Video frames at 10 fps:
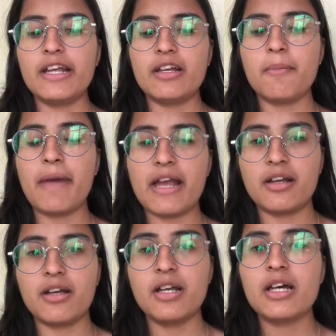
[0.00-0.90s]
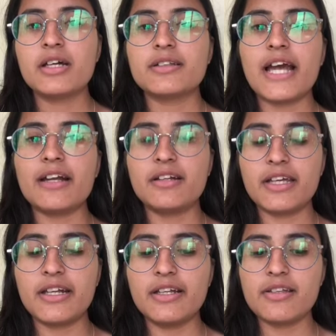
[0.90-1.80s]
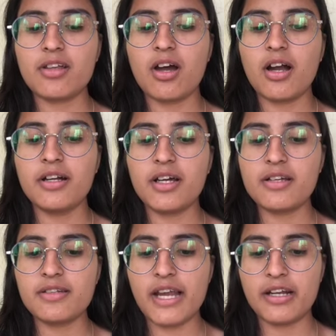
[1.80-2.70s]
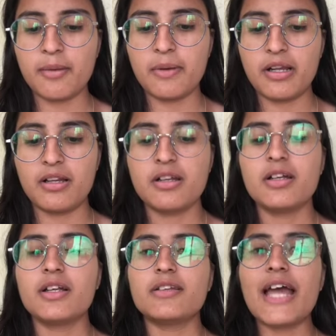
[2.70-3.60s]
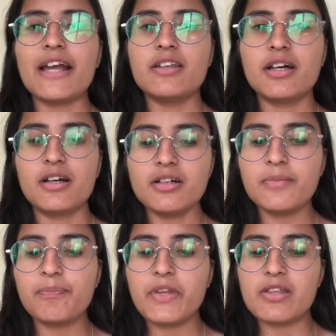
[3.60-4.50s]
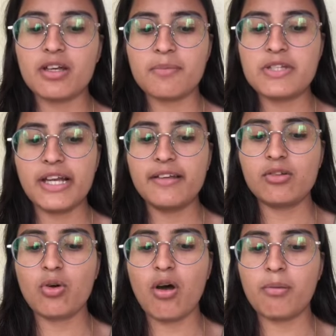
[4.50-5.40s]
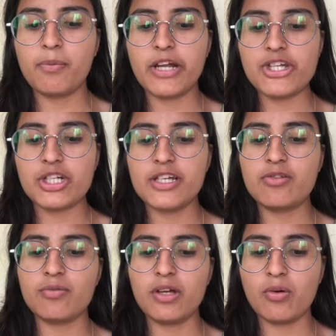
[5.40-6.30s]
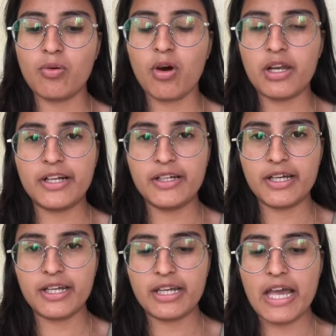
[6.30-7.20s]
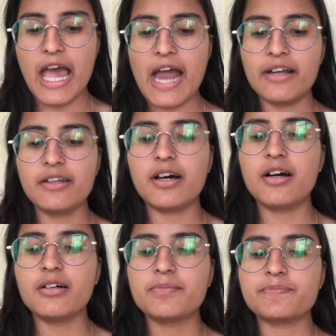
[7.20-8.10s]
in a manner that it is understandable, that the subject's cooperation is voluntary, and the